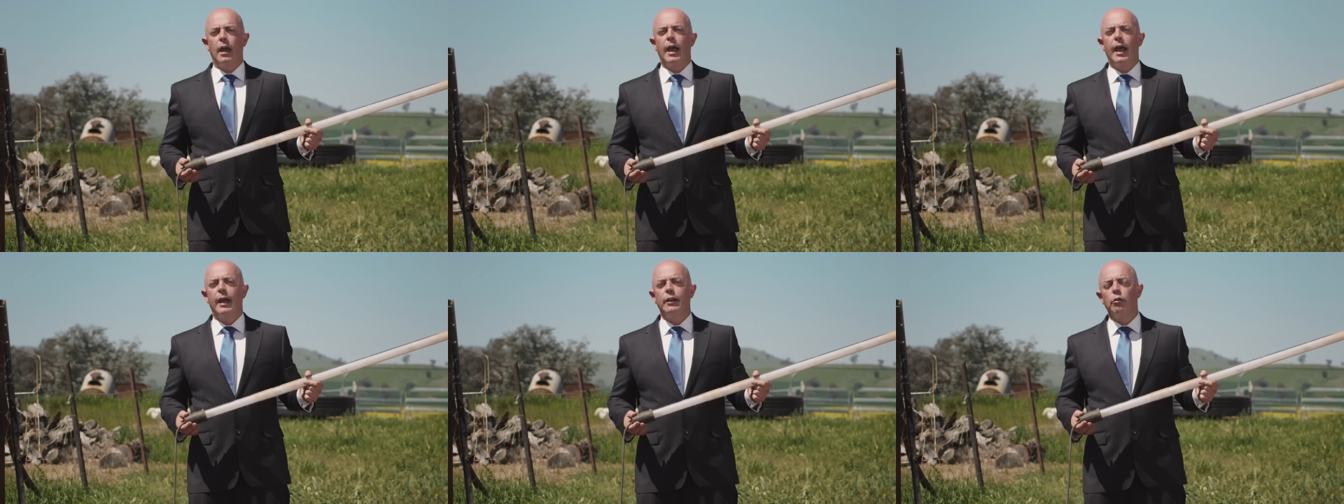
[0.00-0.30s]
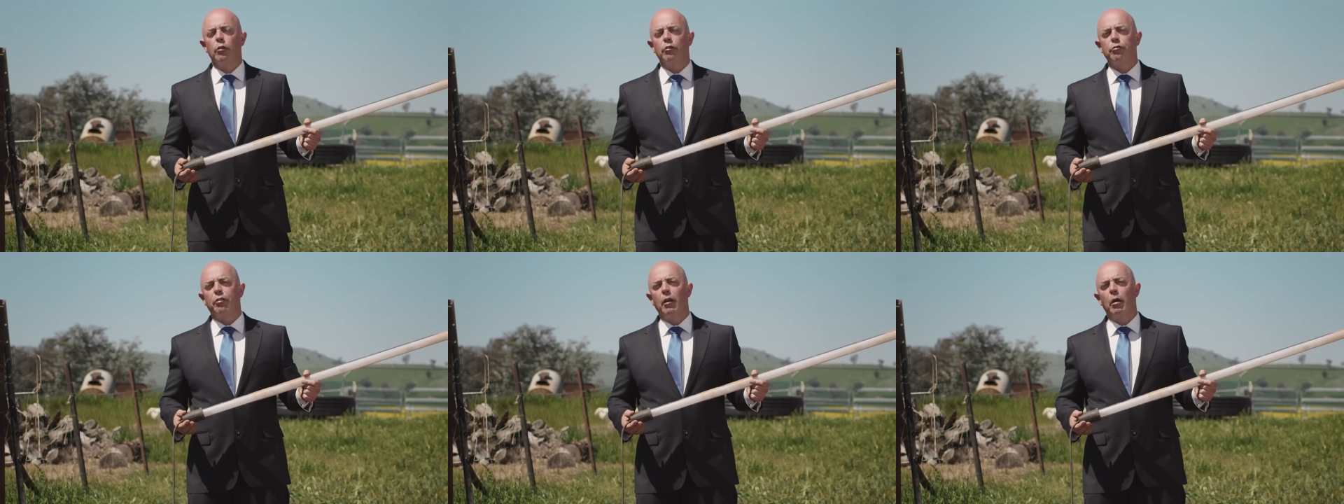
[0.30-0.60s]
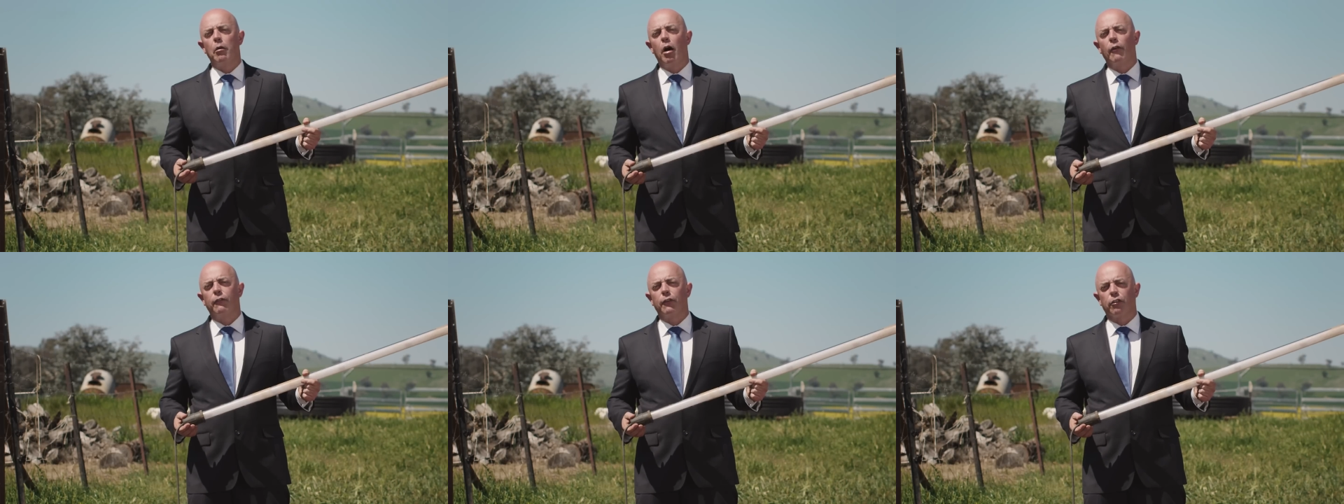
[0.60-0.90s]
It
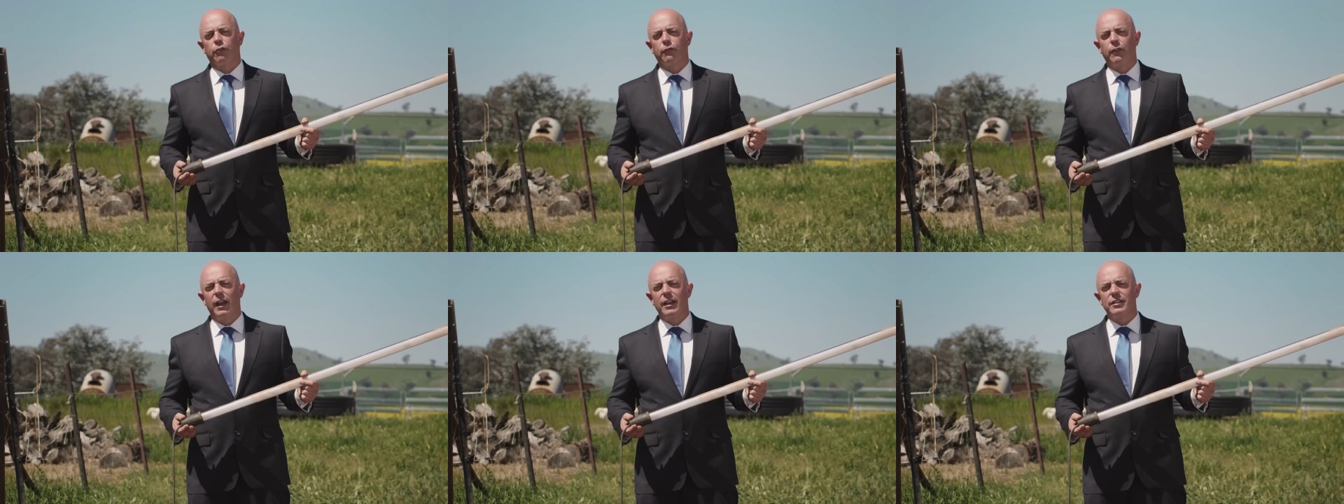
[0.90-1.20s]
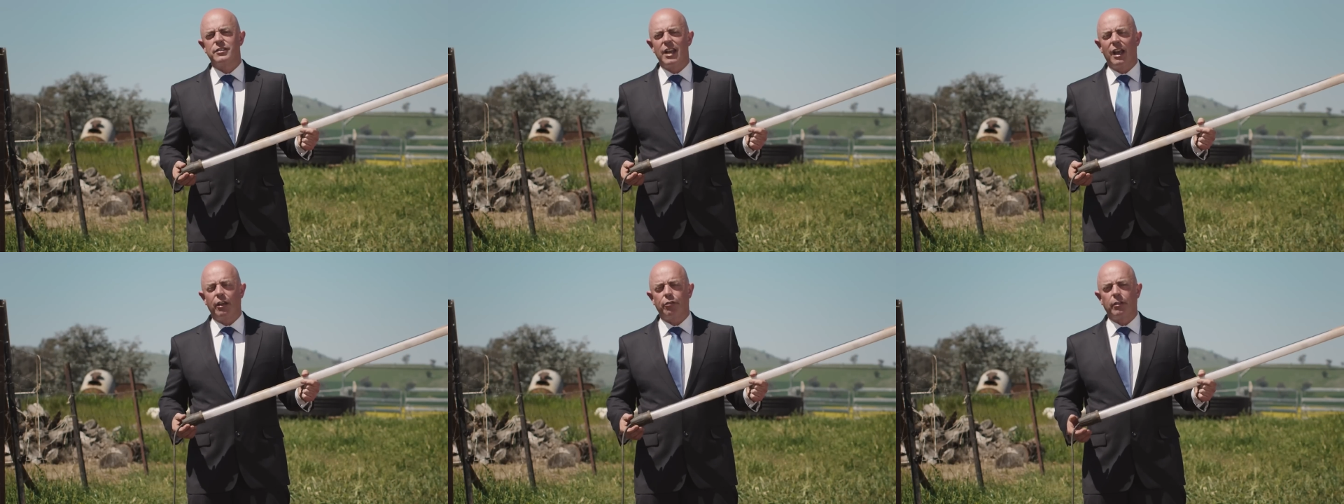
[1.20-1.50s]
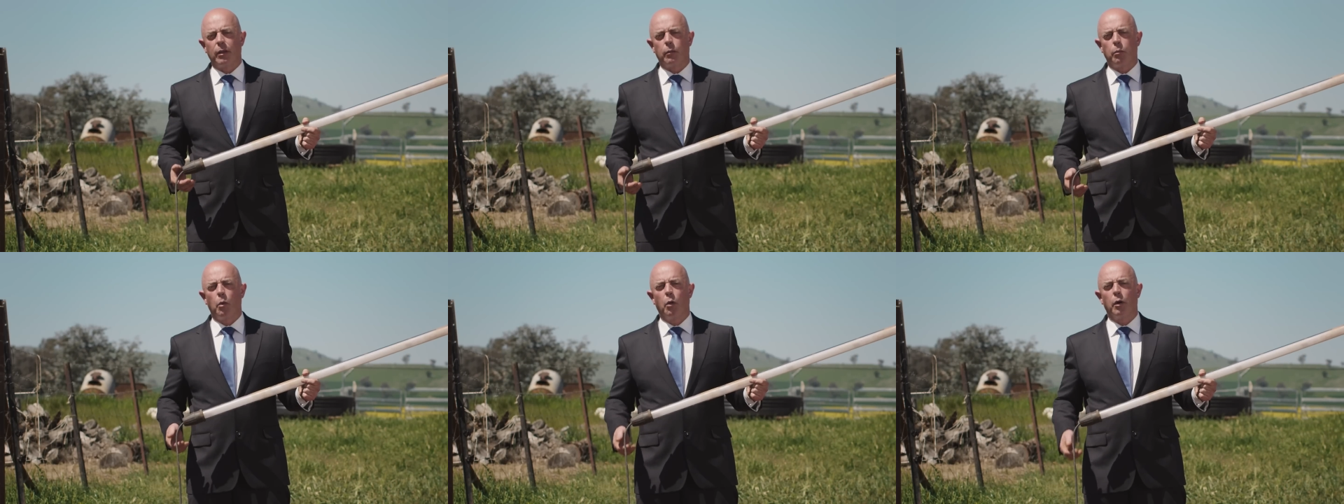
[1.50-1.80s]
also offers
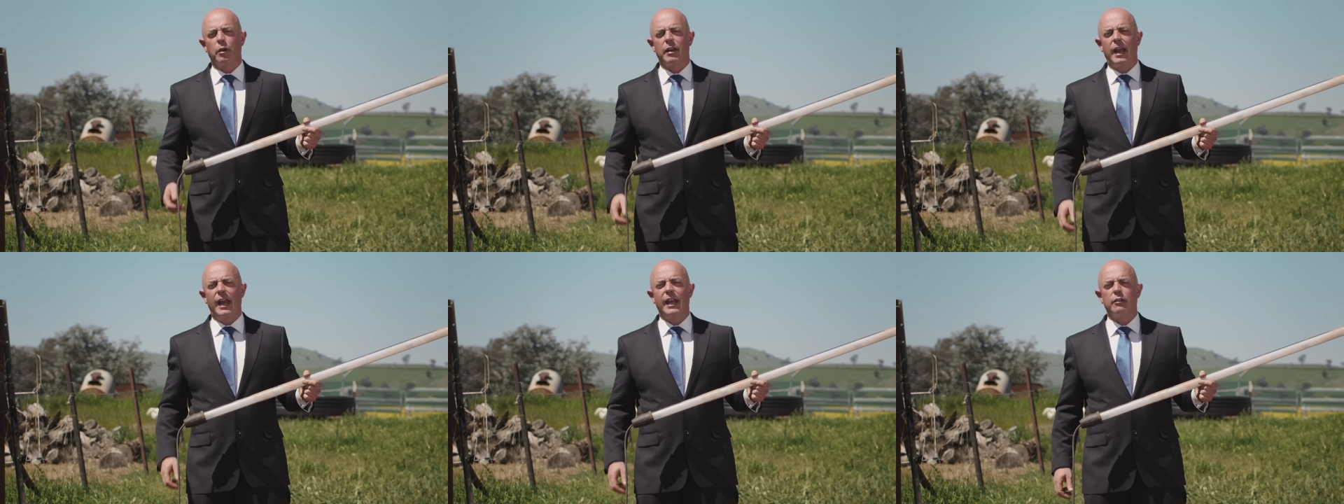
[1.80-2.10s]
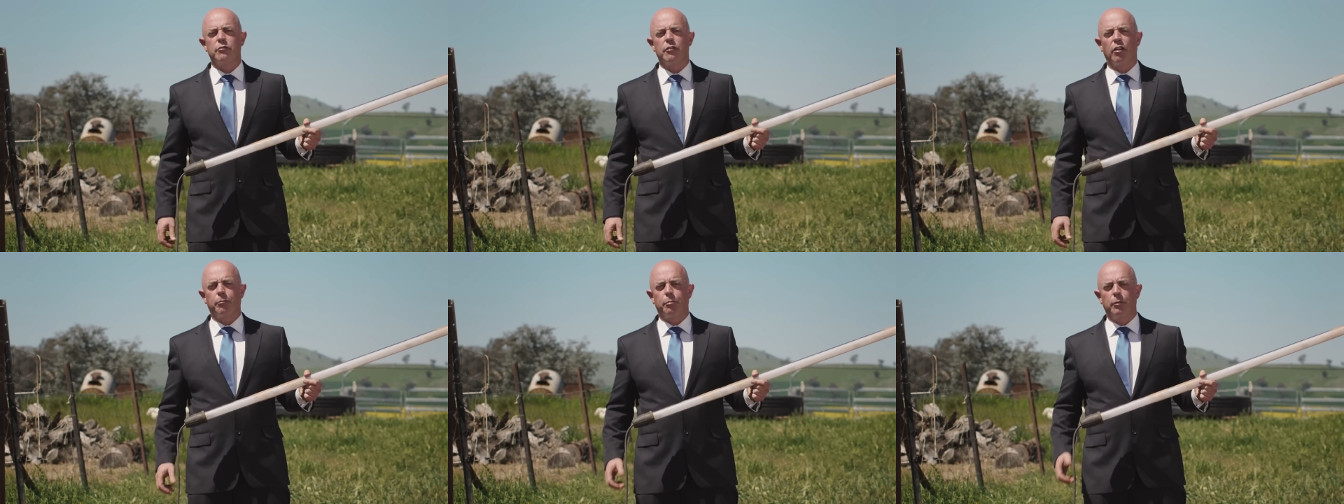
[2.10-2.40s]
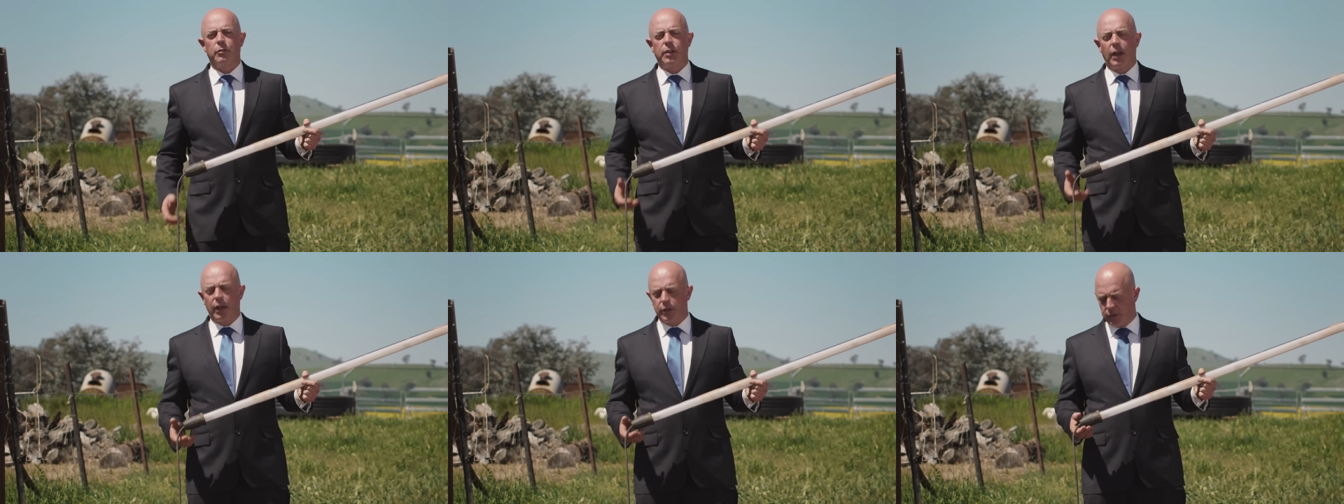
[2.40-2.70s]
fantastic water ingress
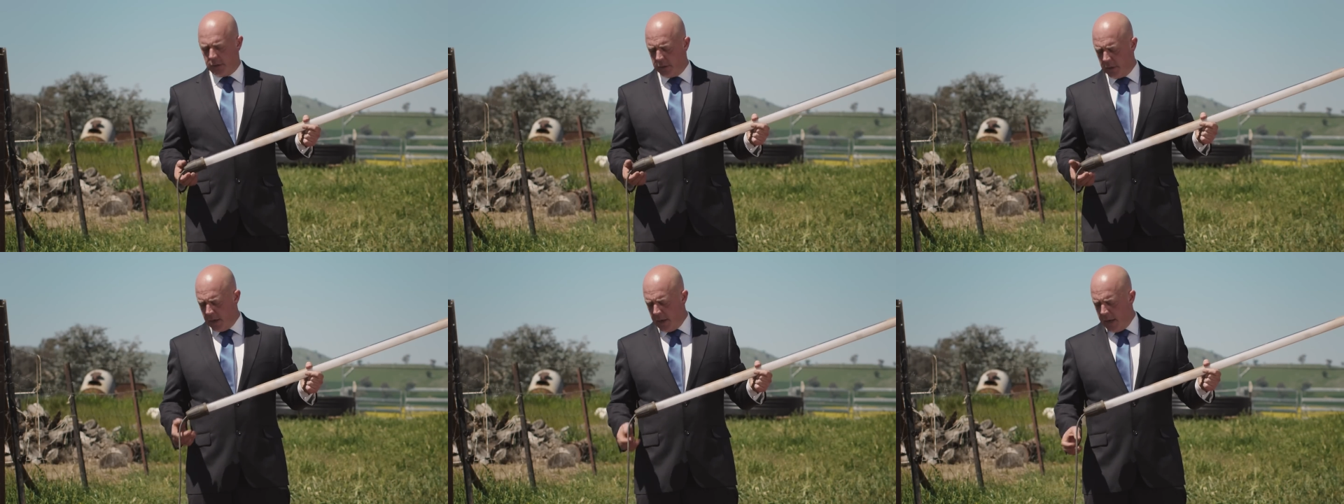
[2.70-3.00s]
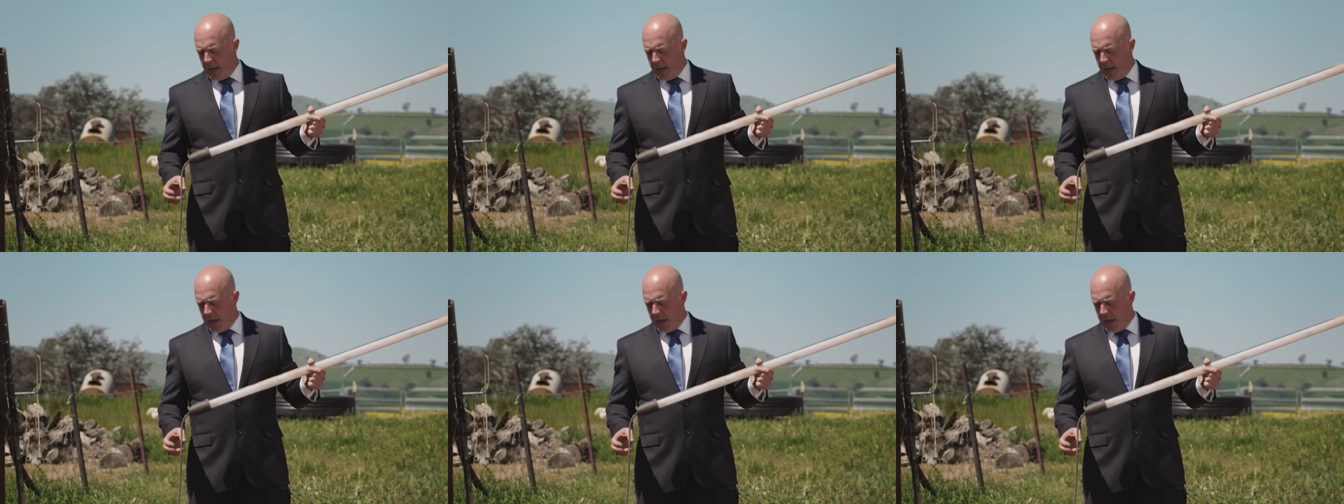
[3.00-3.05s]
protection.